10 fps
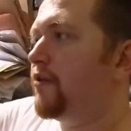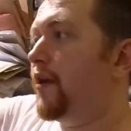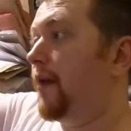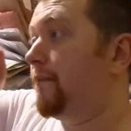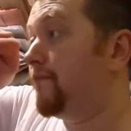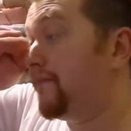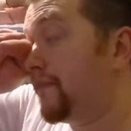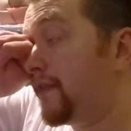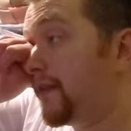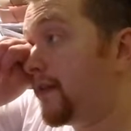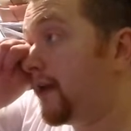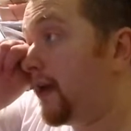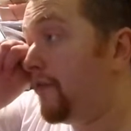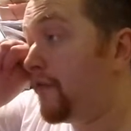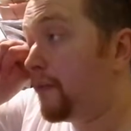every Tuesday,
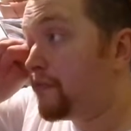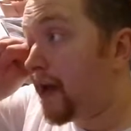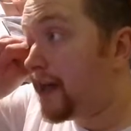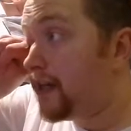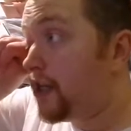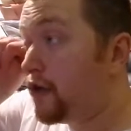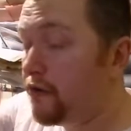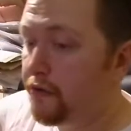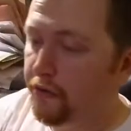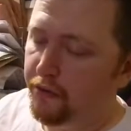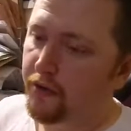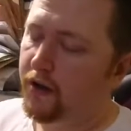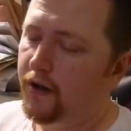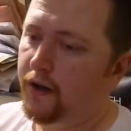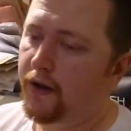Thursday and Friday for
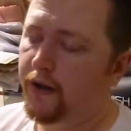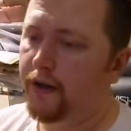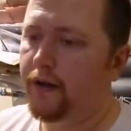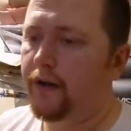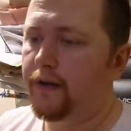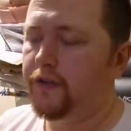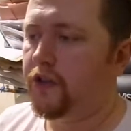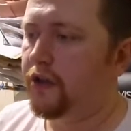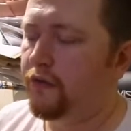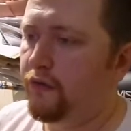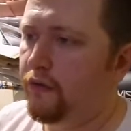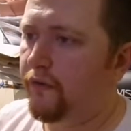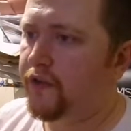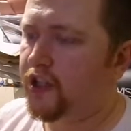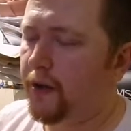your enjoyment. Also, if you
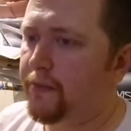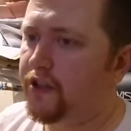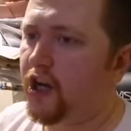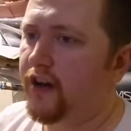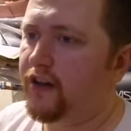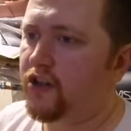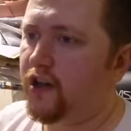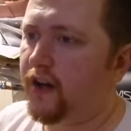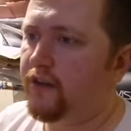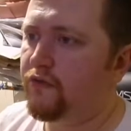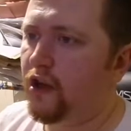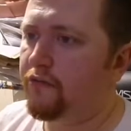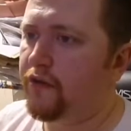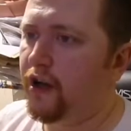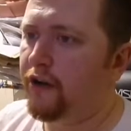want to keep tabs as to when we are
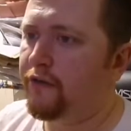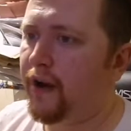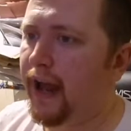going live